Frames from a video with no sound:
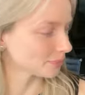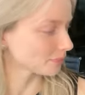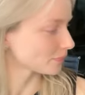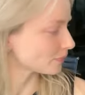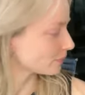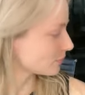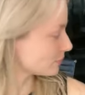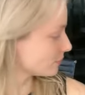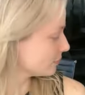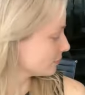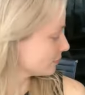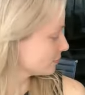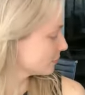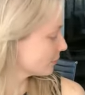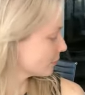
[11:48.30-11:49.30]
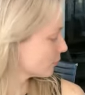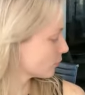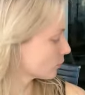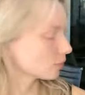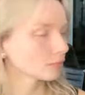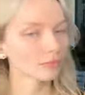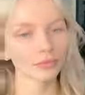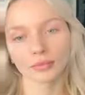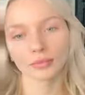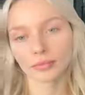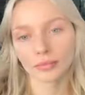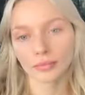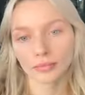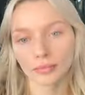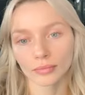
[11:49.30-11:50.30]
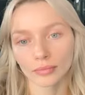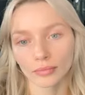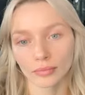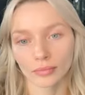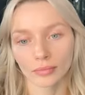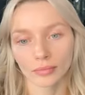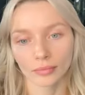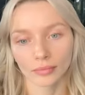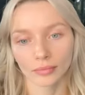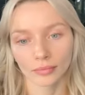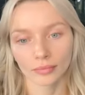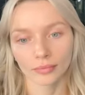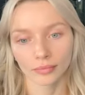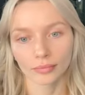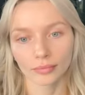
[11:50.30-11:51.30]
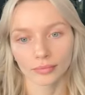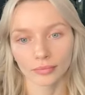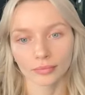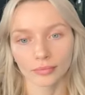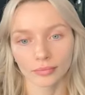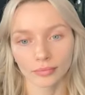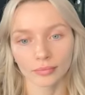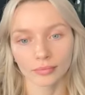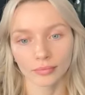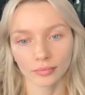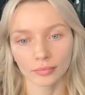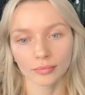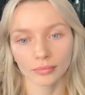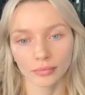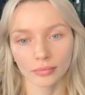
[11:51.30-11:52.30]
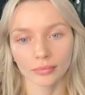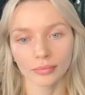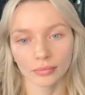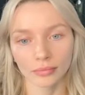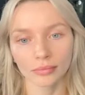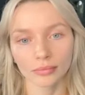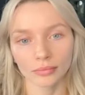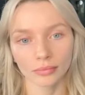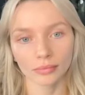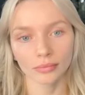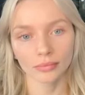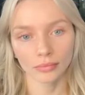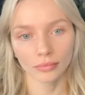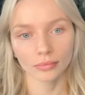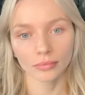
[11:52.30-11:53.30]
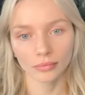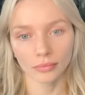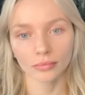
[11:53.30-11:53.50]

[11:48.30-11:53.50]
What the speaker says: No words are spoken by the person on screen.